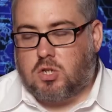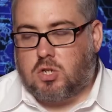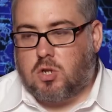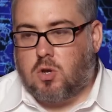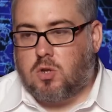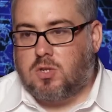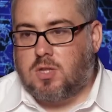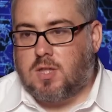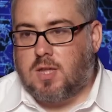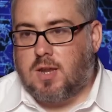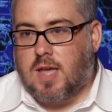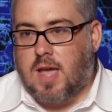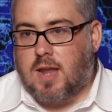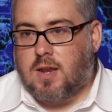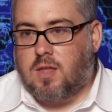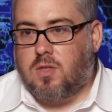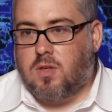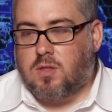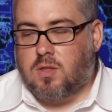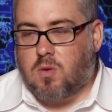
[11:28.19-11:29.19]
shows you that
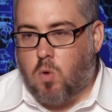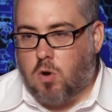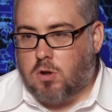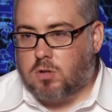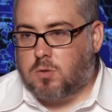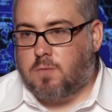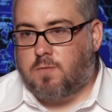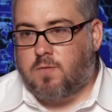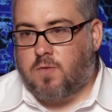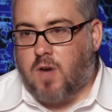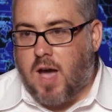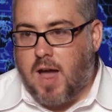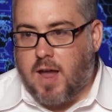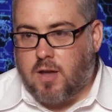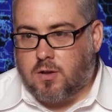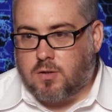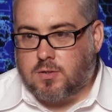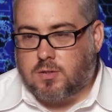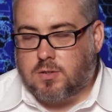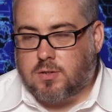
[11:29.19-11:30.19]
anything that works with
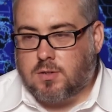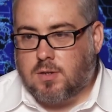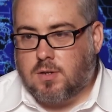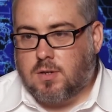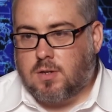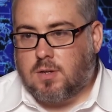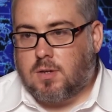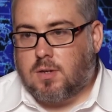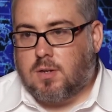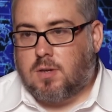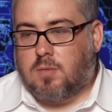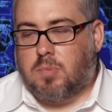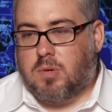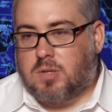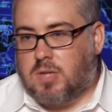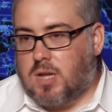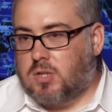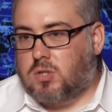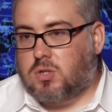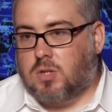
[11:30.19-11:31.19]
files
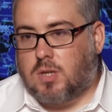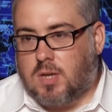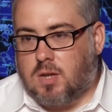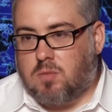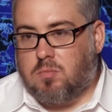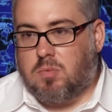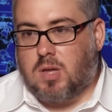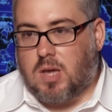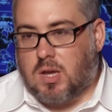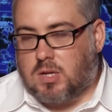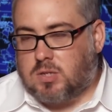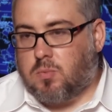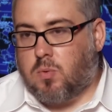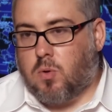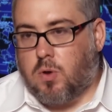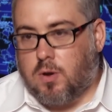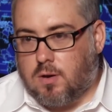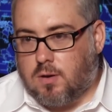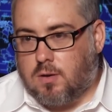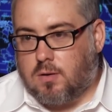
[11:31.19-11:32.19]
potentially can be
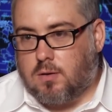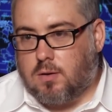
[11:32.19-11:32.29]
exploited.